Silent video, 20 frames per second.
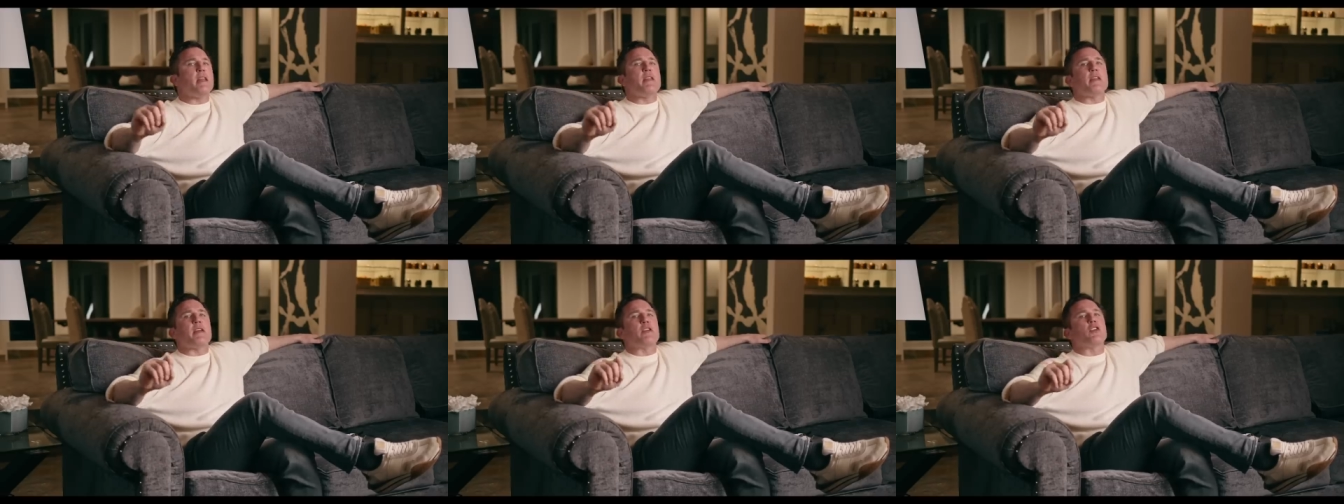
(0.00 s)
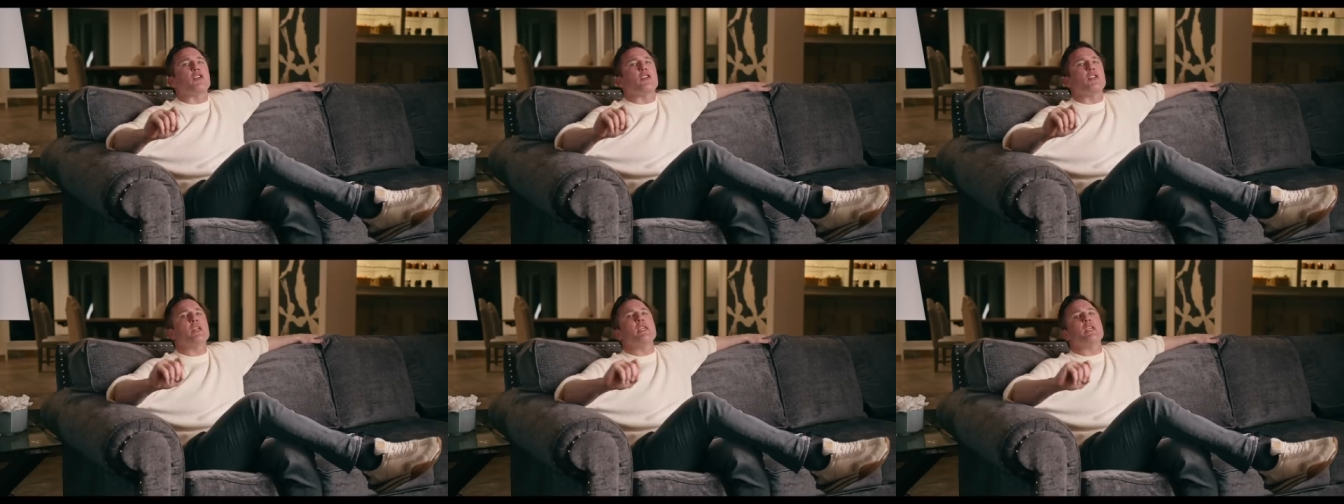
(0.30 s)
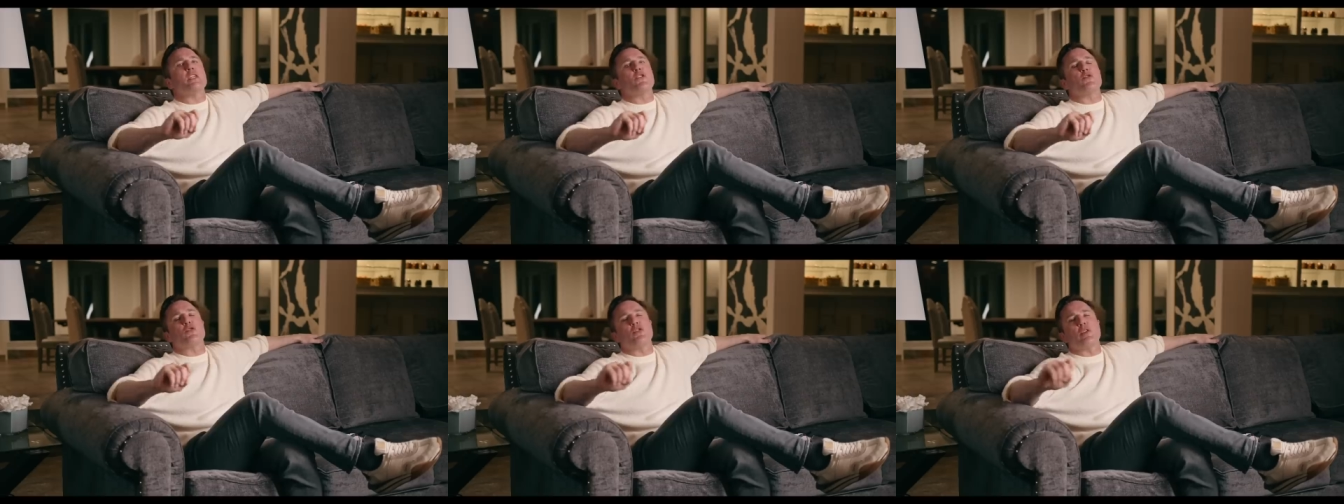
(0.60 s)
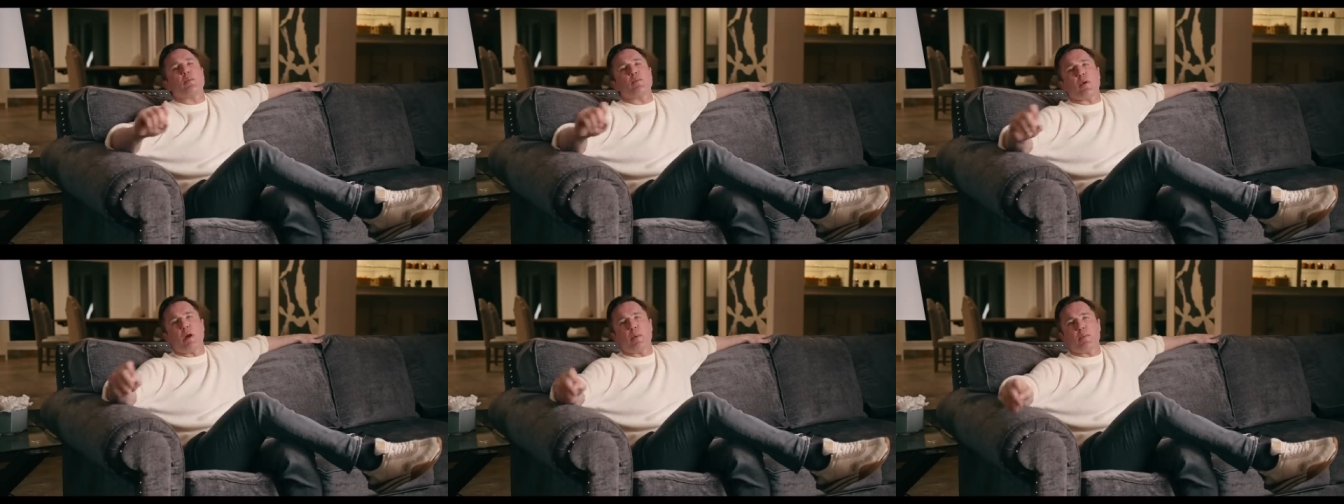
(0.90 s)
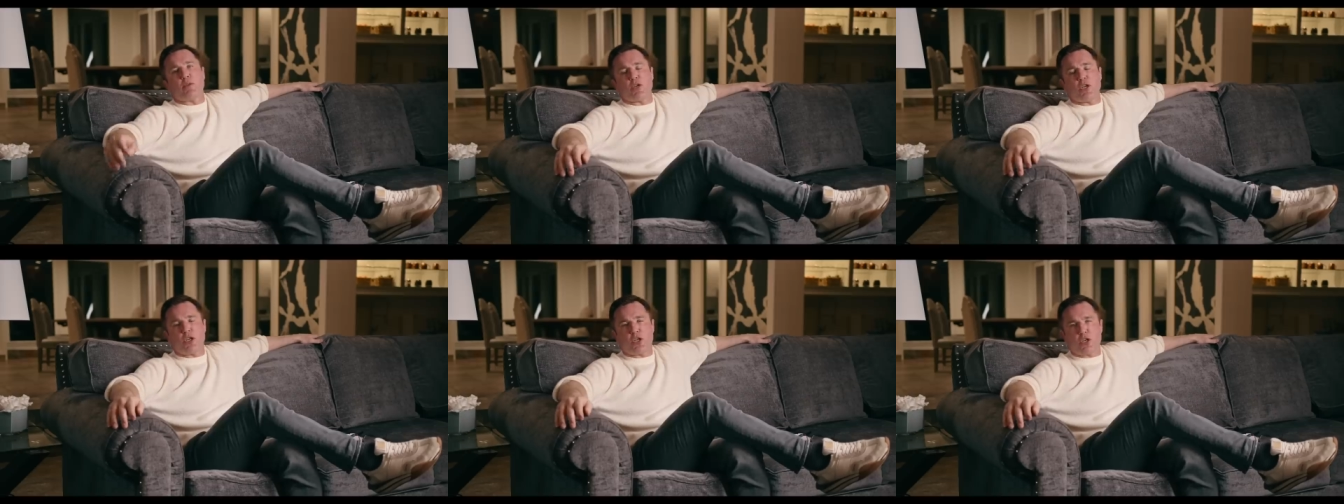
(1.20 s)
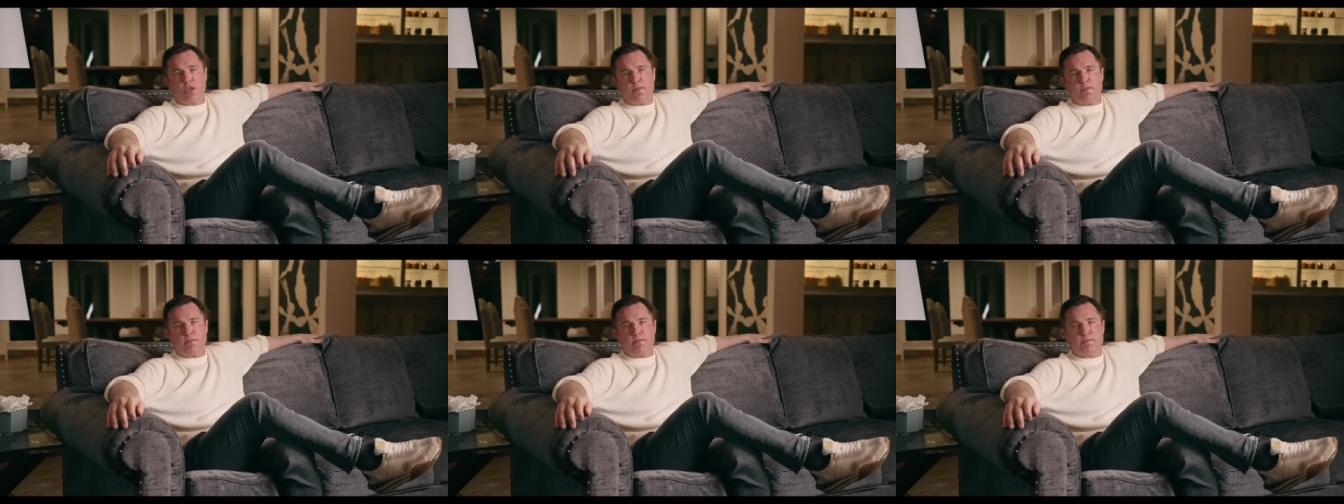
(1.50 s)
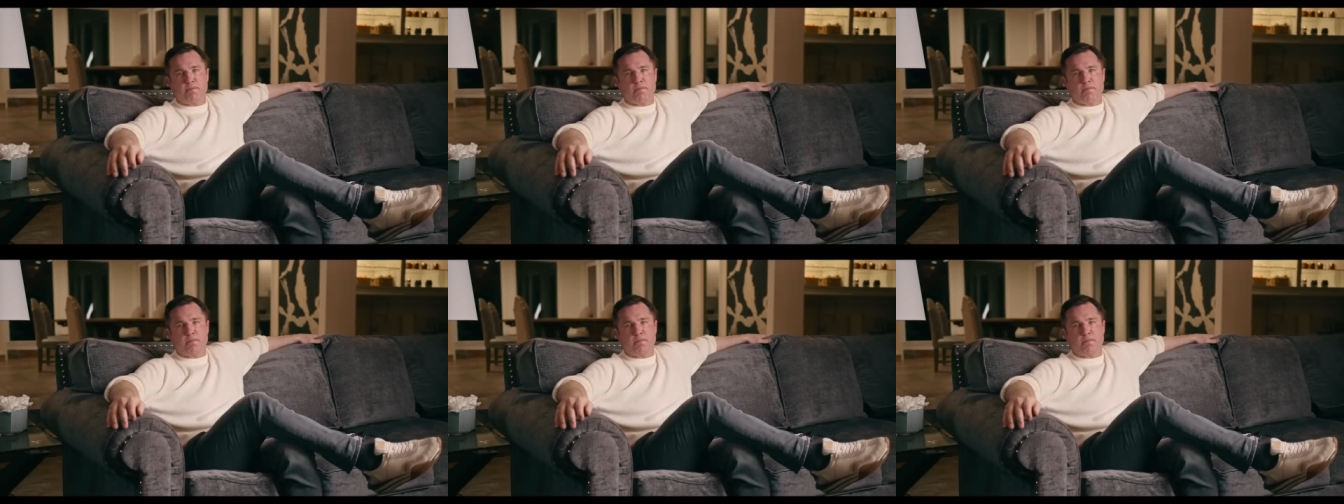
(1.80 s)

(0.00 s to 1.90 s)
And that's just an interesting proposition.